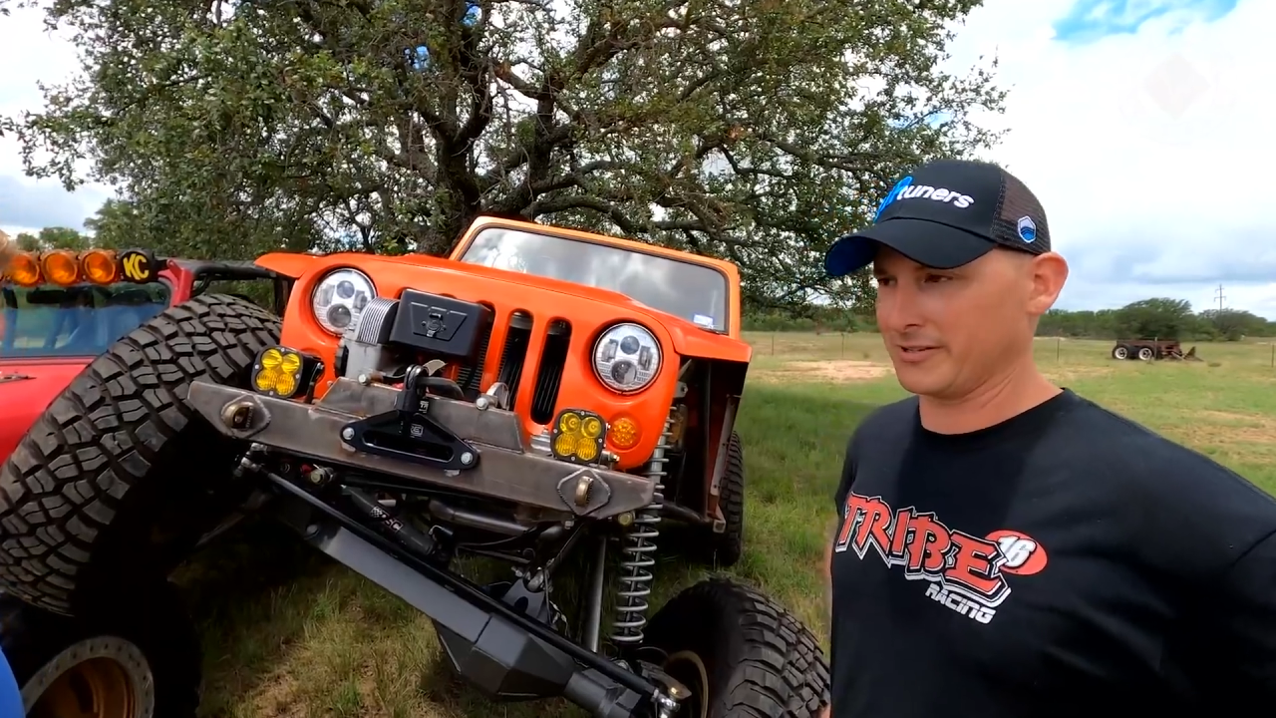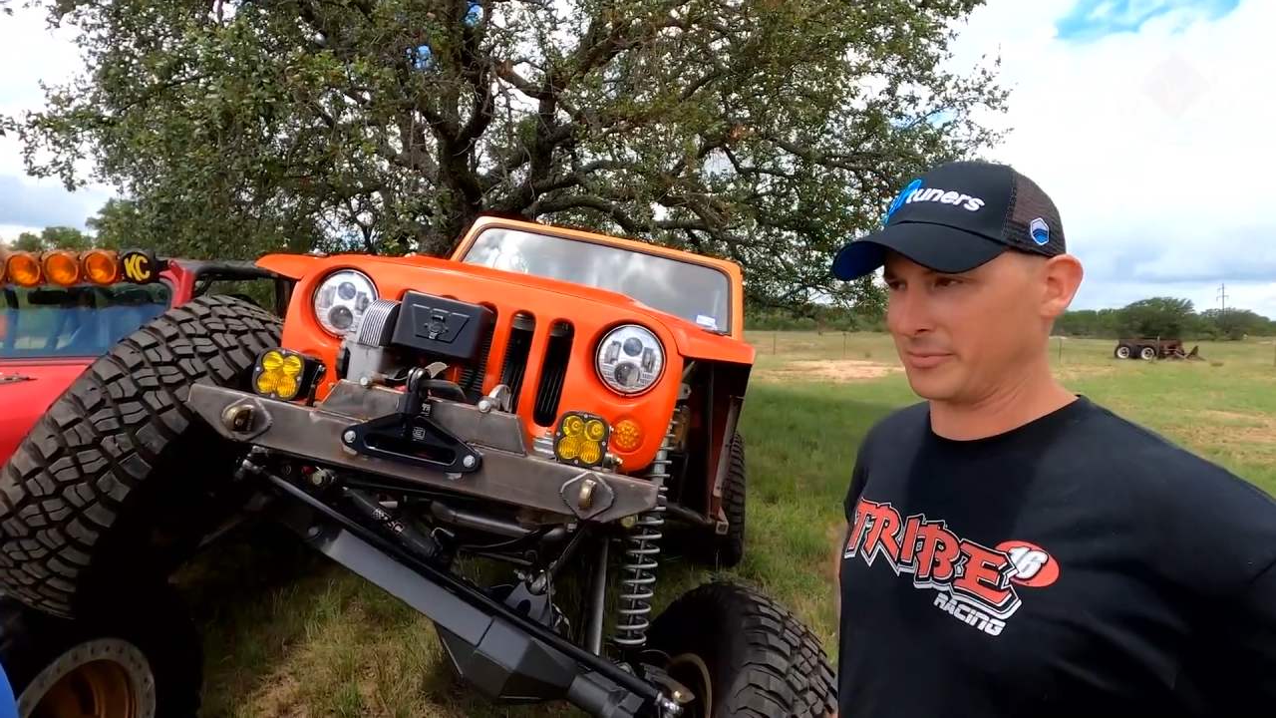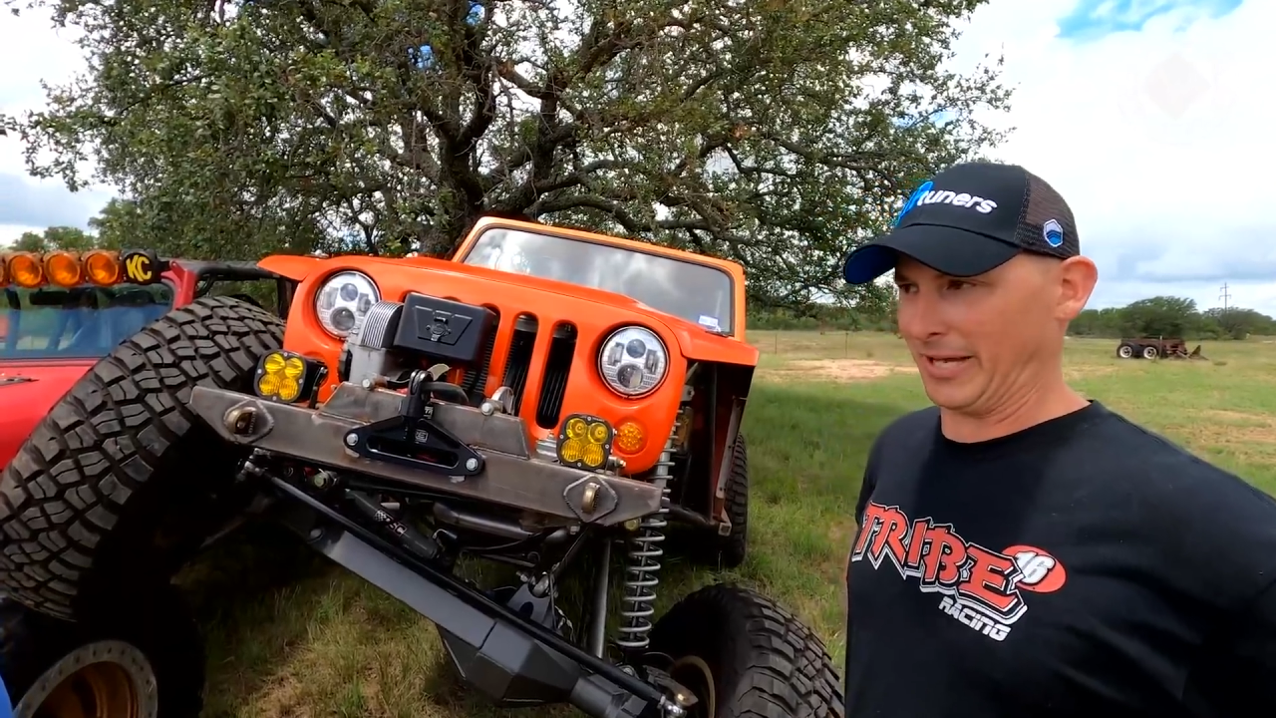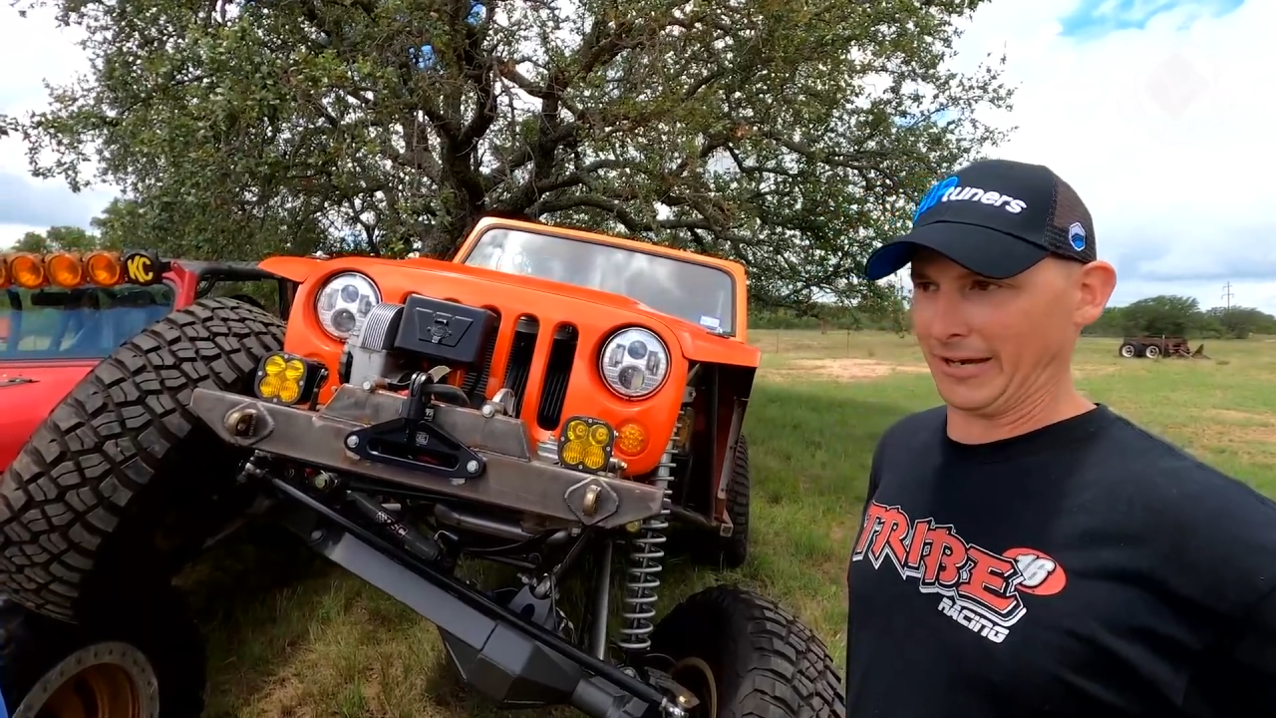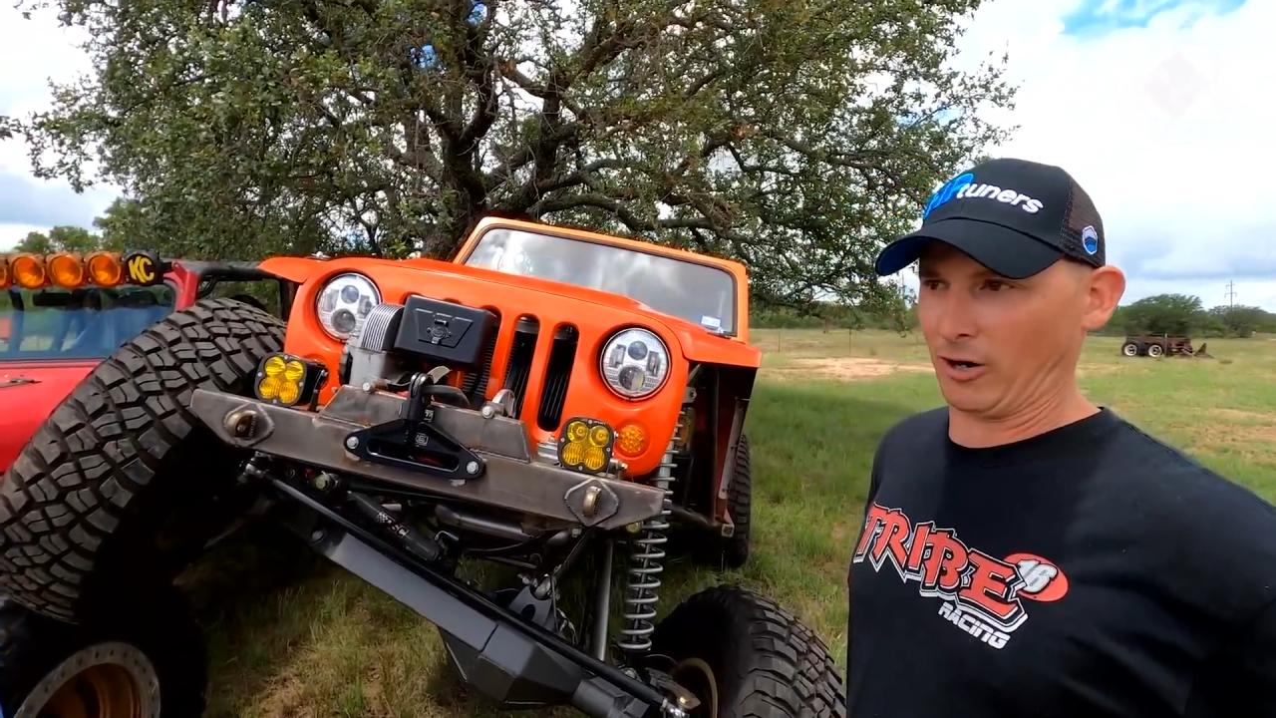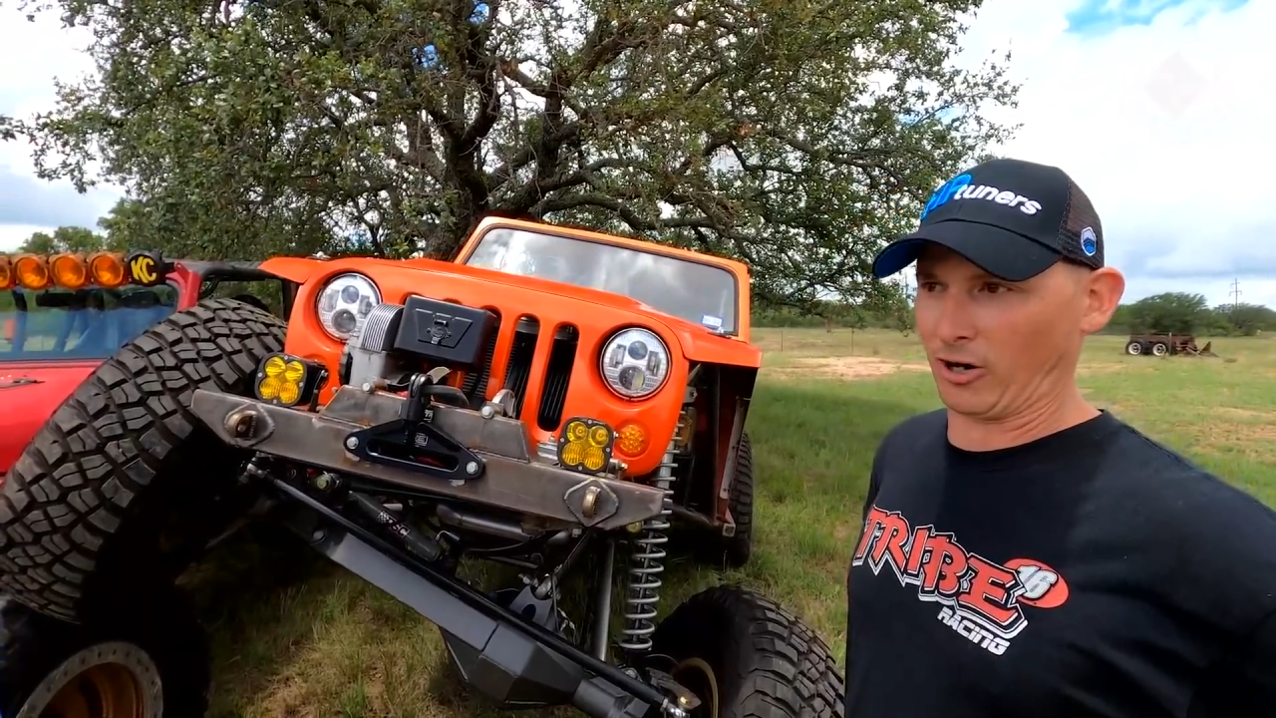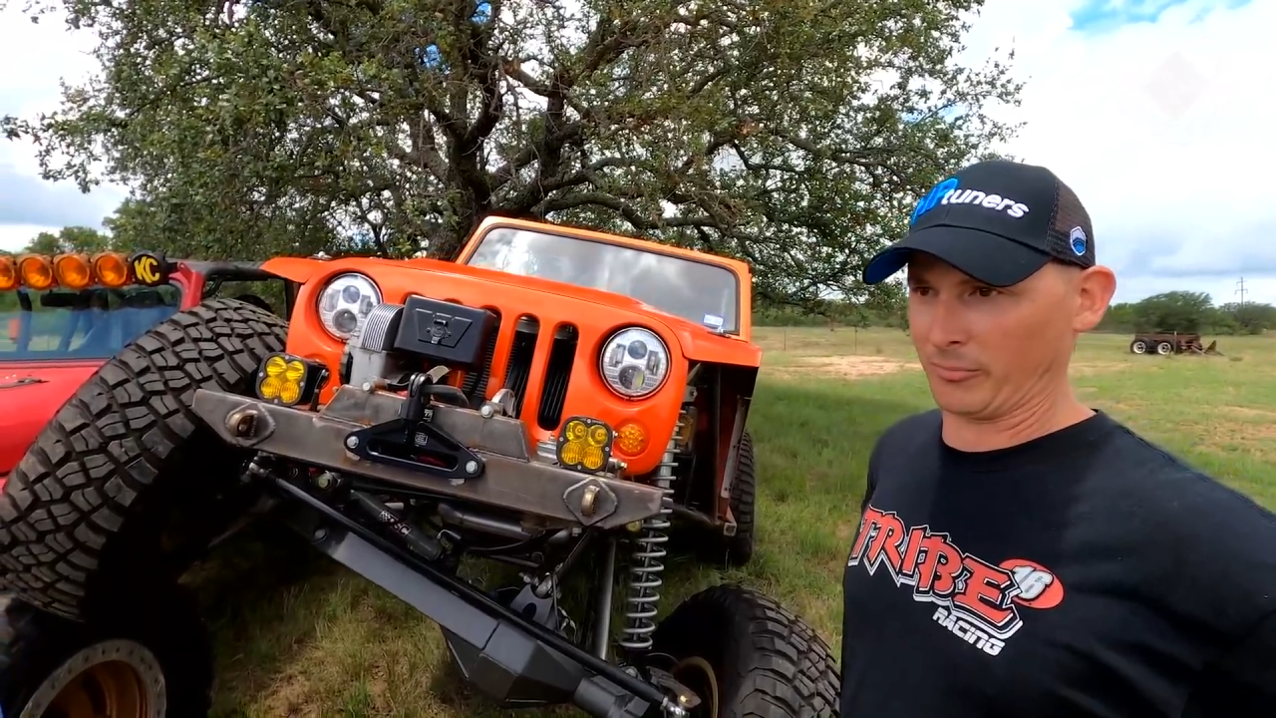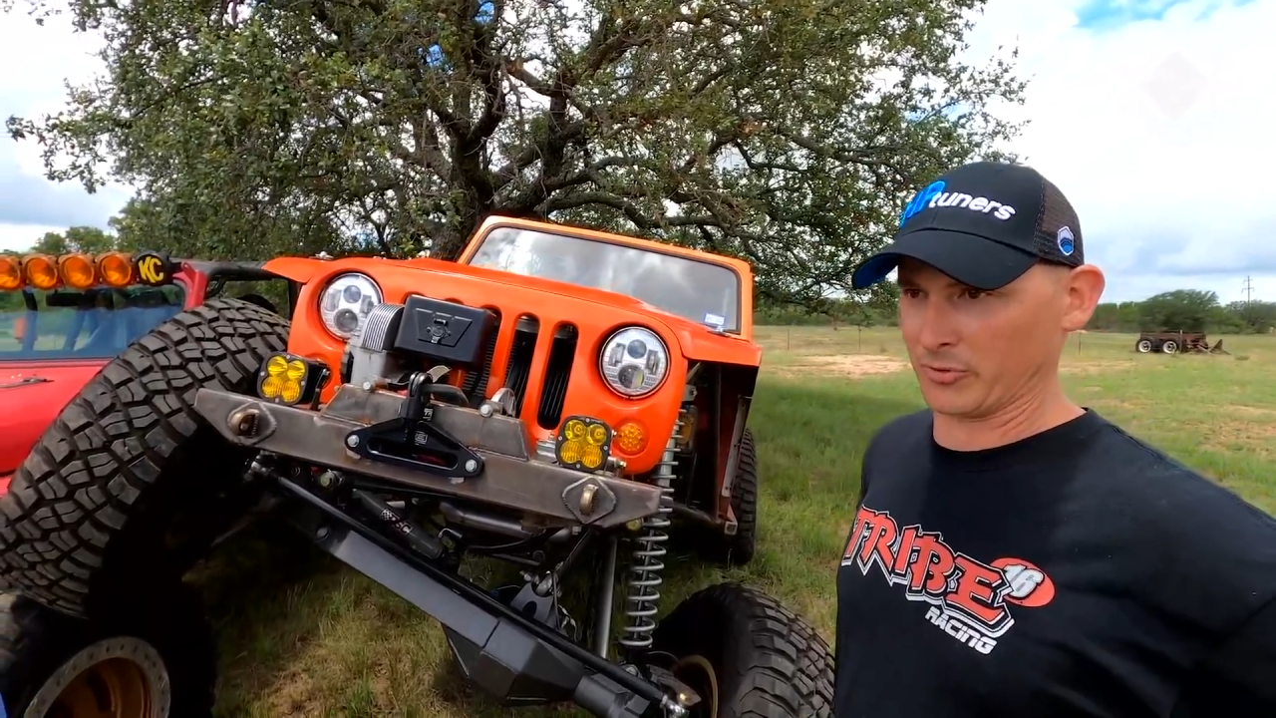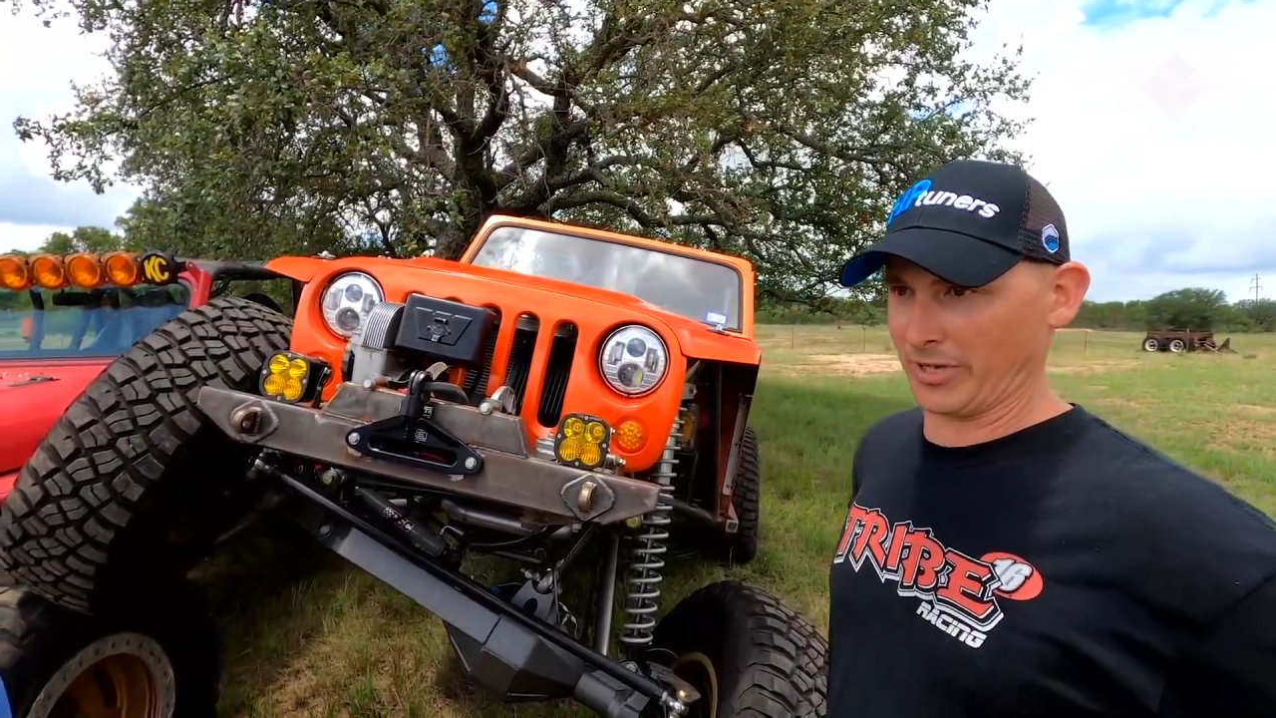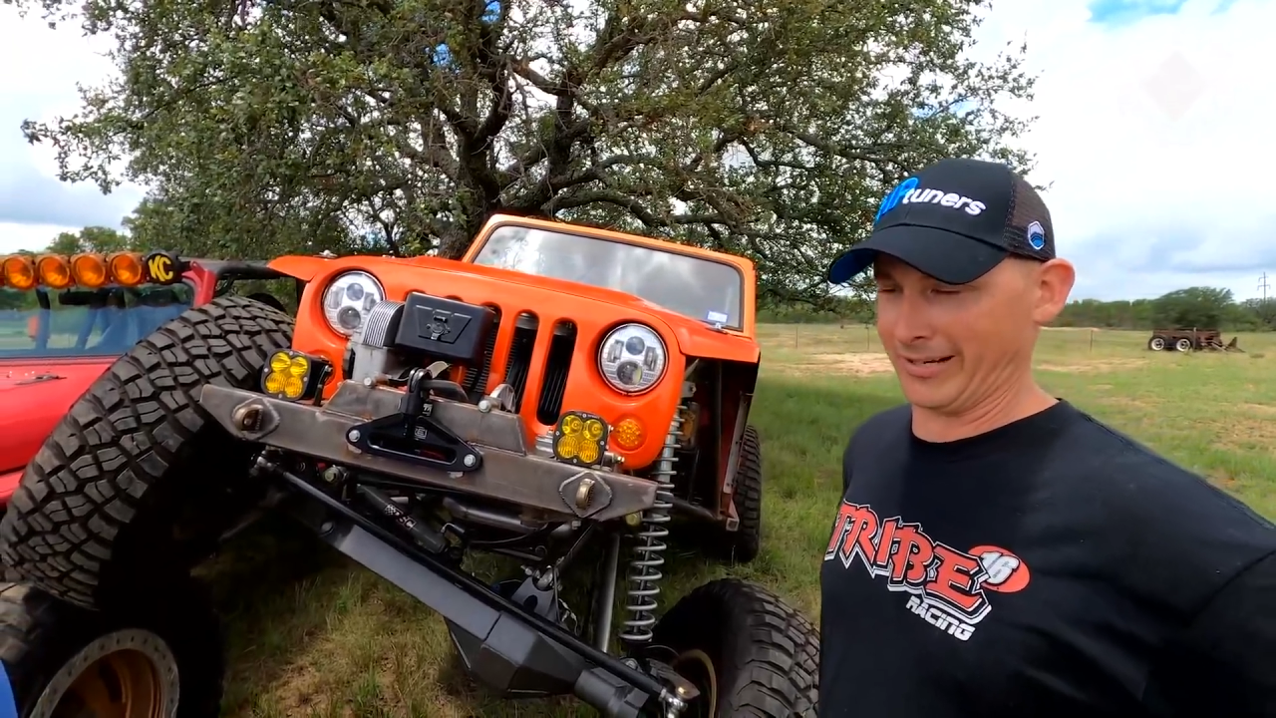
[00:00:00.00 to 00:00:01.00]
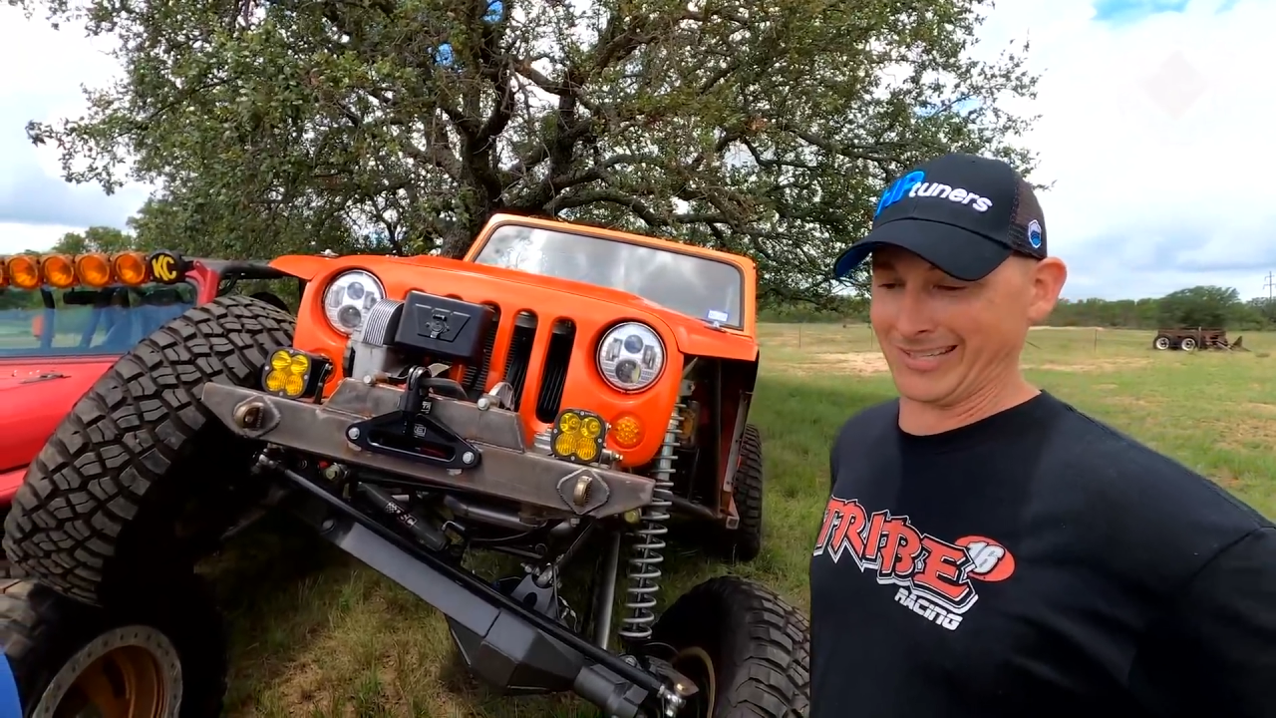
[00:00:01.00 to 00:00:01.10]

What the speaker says: to be out of harm's way,